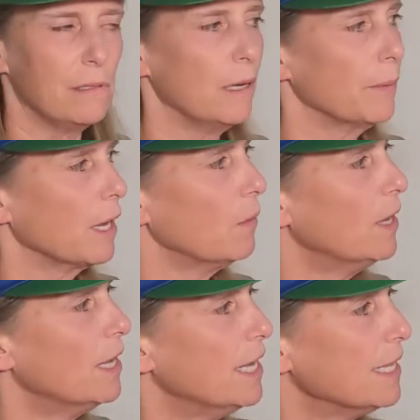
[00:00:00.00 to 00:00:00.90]
There we go.
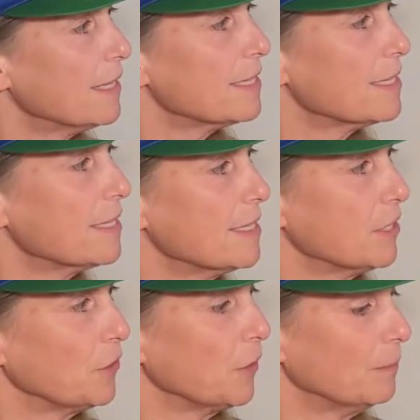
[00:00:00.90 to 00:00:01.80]
This is a
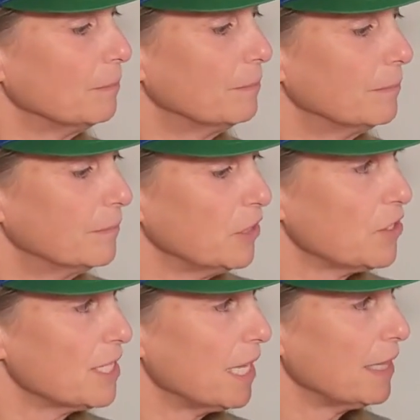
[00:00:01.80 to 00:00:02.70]
0.
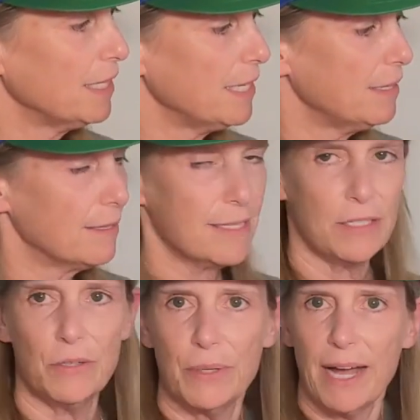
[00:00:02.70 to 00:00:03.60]
There's nothing in the
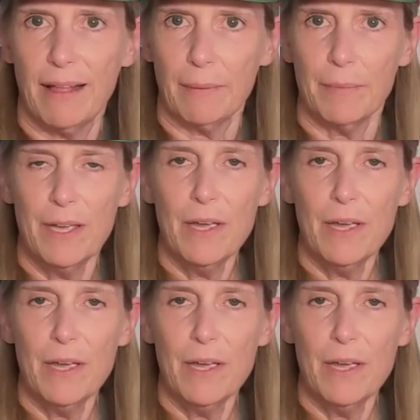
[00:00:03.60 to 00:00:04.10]
0 column.